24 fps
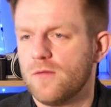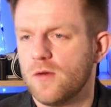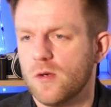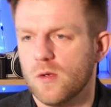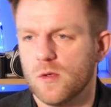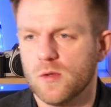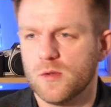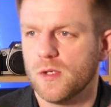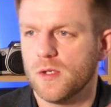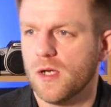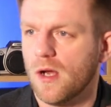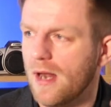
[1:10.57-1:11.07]
Of
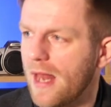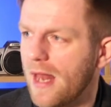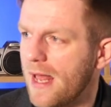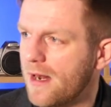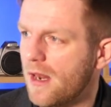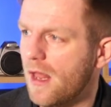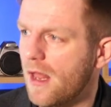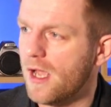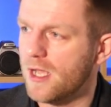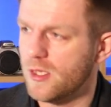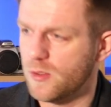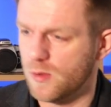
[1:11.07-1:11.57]
course, we've got
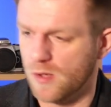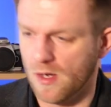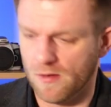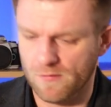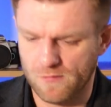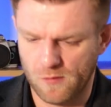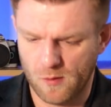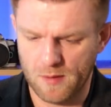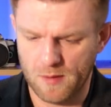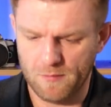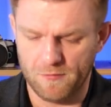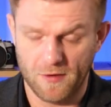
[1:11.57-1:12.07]
landlines, we've
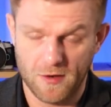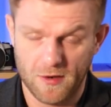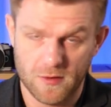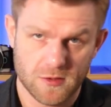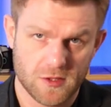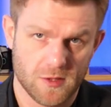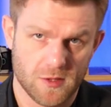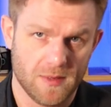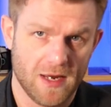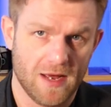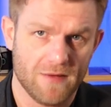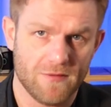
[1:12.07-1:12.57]
got VoIP
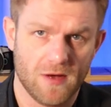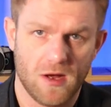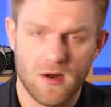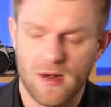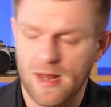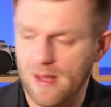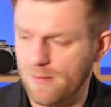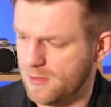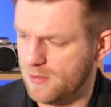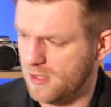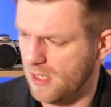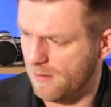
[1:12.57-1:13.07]
phones coming out of our
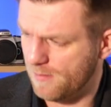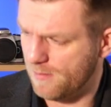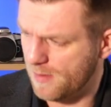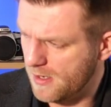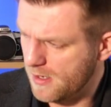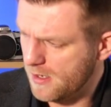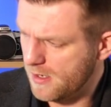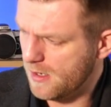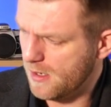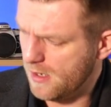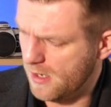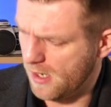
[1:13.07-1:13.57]
laptop
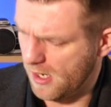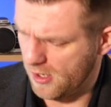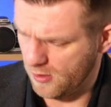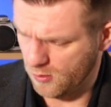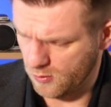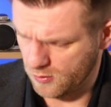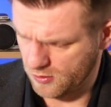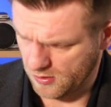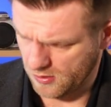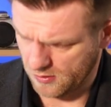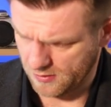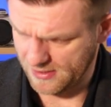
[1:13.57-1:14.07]
and
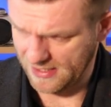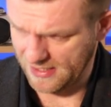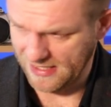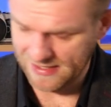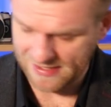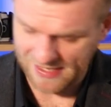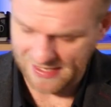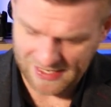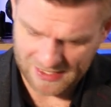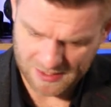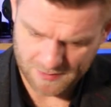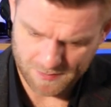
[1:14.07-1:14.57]
all sorts
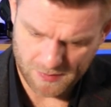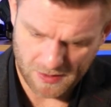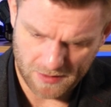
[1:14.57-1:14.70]
these days.